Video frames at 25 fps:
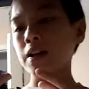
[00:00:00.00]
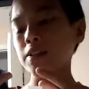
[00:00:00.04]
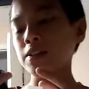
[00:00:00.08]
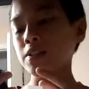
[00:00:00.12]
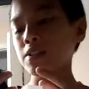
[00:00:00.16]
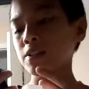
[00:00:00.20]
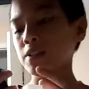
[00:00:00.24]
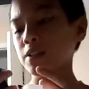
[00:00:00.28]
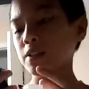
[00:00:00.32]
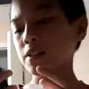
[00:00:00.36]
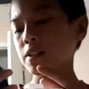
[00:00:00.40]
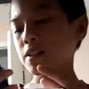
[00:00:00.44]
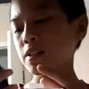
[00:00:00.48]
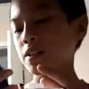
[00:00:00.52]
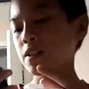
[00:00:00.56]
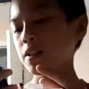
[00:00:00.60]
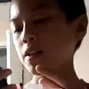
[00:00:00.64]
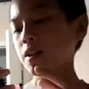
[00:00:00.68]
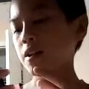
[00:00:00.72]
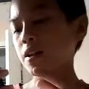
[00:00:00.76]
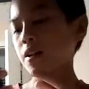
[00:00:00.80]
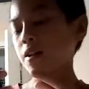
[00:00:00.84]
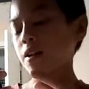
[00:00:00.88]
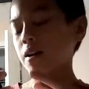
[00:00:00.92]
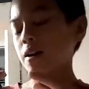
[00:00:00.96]

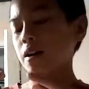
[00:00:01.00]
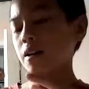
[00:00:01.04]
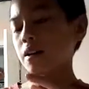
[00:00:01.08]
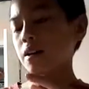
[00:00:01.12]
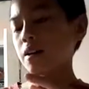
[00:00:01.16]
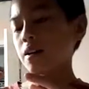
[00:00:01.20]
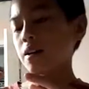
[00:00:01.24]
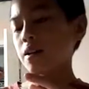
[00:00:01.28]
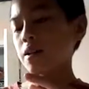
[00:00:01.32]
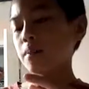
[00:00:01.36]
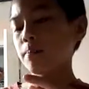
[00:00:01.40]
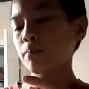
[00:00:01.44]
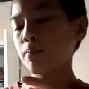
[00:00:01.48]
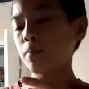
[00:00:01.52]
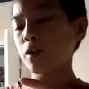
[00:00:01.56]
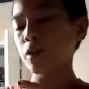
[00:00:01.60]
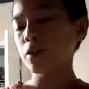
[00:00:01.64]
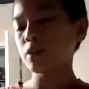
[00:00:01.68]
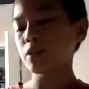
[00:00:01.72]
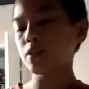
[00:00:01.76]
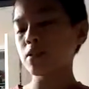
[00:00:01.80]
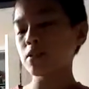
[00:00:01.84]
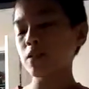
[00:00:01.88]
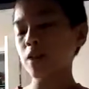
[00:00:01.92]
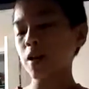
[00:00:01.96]
Mudslap, which does 10
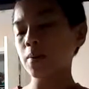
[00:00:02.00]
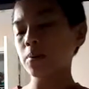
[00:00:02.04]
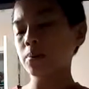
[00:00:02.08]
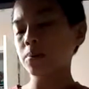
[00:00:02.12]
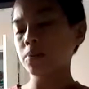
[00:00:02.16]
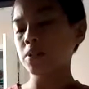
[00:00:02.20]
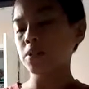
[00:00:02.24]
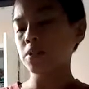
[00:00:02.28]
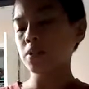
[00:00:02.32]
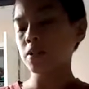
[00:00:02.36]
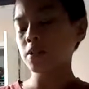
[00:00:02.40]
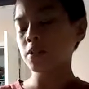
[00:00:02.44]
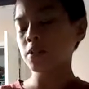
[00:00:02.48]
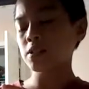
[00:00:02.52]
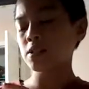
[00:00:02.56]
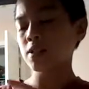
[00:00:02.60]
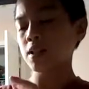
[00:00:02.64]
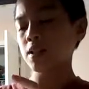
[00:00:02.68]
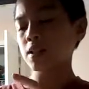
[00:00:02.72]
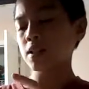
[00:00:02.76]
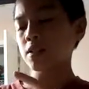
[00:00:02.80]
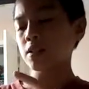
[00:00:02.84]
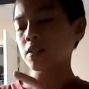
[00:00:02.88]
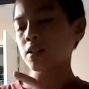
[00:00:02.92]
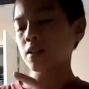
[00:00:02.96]
damage, and
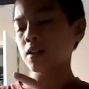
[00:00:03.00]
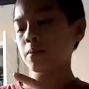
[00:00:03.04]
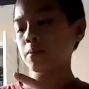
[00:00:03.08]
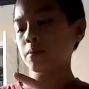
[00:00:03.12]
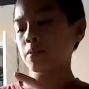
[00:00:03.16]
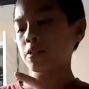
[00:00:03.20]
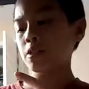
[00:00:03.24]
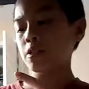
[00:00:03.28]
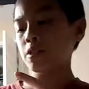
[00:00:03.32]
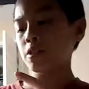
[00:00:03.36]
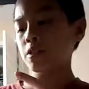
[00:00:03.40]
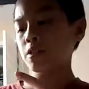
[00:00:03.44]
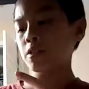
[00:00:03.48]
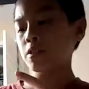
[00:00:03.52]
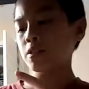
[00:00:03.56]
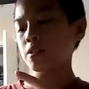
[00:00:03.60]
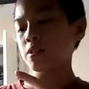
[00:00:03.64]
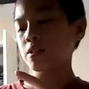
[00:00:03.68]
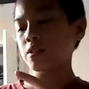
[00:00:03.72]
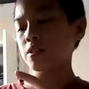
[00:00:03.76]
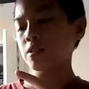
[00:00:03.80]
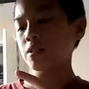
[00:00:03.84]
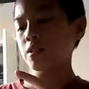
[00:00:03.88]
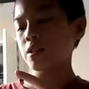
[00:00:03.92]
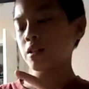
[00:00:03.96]

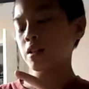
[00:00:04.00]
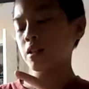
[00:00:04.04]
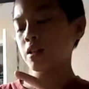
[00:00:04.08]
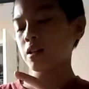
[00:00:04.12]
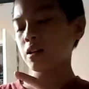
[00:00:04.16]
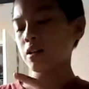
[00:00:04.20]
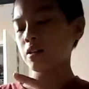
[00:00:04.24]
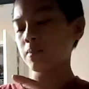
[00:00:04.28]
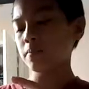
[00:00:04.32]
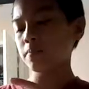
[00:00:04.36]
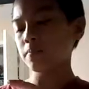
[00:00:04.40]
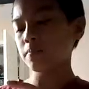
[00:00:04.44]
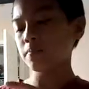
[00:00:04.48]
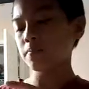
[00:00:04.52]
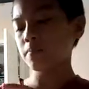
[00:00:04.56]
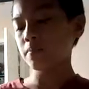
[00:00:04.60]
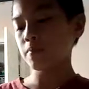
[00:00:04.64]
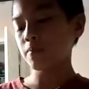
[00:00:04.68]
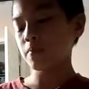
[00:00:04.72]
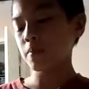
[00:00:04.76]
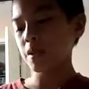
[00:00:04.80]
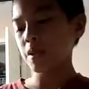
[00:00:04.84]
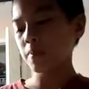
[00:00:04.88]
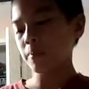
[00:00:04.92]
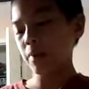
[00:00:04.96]
Mountain Munch.
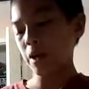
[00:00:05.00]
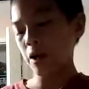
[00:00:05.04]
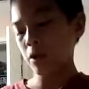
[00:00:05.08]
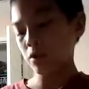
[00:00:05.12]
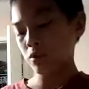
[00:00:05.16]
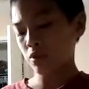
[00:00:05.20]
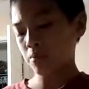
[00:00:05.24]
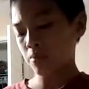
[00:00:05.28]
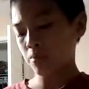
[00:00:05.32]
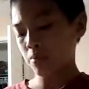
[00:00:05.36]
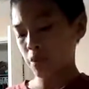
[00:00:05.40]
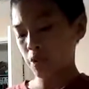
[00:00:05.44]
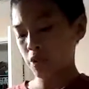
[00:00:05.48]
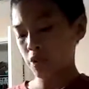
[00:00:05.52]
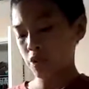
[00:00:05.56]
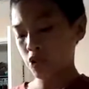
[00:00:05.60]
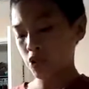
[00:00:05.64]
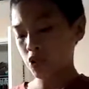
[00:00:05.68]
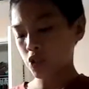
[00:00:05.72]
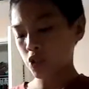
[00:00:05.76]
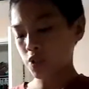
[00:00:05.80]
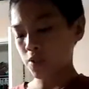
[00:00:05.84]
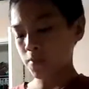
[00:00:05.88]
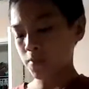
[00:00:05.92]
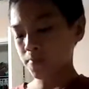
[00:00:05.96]

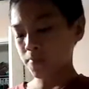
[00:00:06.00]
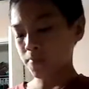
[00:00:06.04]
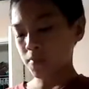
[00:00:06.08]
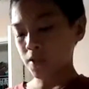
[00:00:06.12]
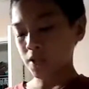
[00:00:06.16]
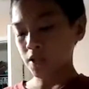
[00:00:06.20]
Almost done.